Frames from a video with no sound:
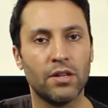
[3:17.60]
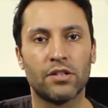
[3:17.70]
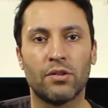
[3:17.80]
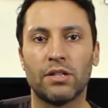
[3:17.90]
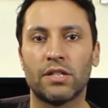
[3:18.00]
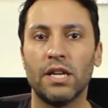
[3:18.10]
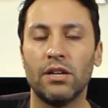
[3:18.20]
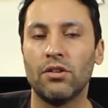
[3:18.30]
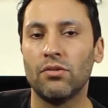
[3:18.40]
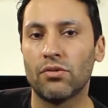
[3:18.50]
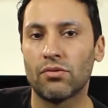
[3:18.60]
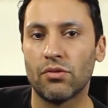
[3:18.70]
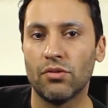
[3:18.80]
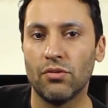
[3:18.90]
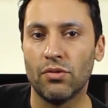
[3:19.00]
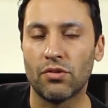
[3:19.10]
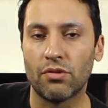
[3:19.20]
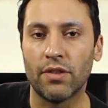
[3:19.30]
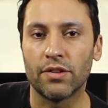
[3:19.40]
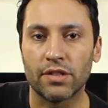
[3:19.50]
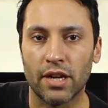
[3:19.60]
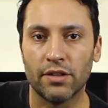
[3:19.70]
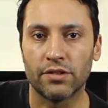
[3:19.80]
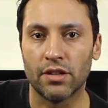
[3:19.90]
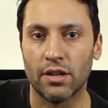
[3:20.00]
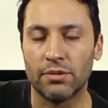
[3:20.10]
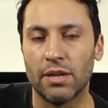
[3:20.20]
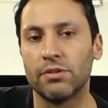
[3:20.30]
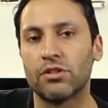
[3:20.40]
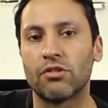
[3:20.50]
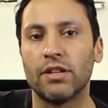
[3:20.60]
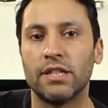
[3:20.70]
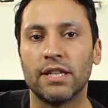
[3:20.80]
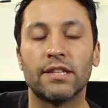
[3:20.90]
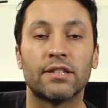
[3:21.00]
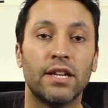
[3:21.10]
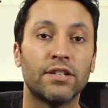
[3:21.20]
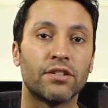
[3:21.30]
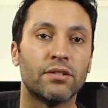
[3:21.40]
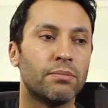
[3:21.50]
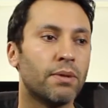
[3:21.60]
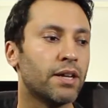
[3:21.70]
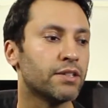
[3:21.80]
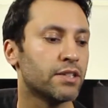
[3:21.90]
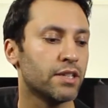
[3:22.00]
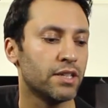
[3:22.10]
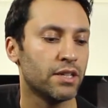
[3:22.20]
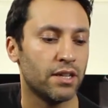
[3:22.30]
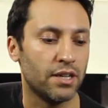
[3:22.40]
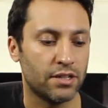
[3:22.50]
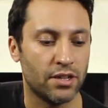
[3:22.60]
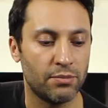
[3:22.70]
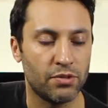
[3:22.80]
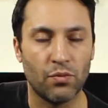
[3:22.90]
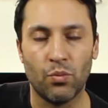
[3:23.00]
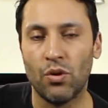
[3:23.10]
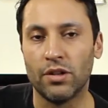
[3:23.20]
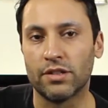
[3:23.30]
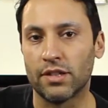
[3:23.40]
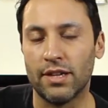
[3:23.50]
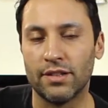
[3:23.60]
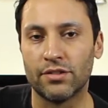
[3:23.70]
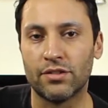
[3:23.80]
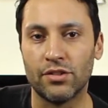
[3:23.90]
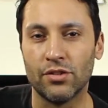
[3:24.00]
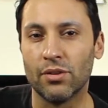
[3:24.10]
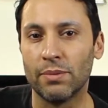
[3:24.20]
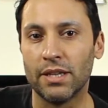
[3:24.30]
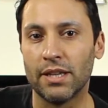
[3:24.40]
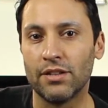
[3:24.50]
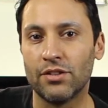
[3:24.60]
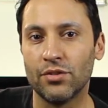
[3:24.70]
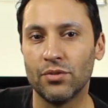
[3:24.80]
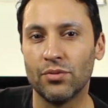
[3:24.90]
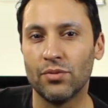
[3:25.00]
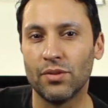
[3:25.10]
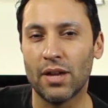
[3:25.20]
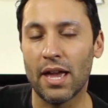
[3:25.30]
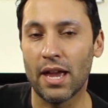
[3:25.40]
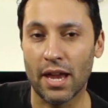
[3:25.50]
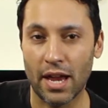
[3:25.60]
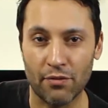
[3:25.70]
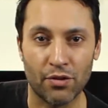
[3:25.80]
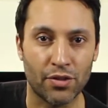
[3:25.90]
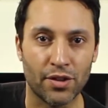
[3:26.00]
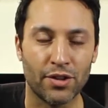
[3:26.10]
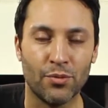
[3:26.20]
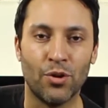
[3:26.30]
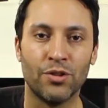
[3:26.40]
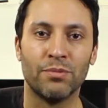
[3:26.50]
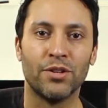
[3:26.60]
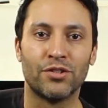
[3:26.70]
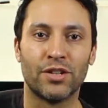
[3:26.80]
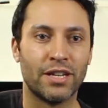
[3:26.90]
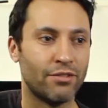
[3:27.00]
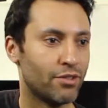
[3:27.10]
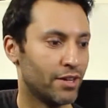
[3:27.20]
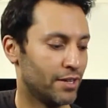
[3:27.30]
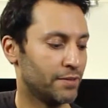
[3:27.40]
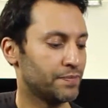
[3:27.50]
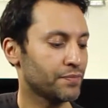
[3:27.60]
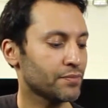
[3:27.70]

So I'll take you through the 3 other scales that I'm demonstrating in this lesson, but in terms of what scales do, I mean, they do everything you want musically, really.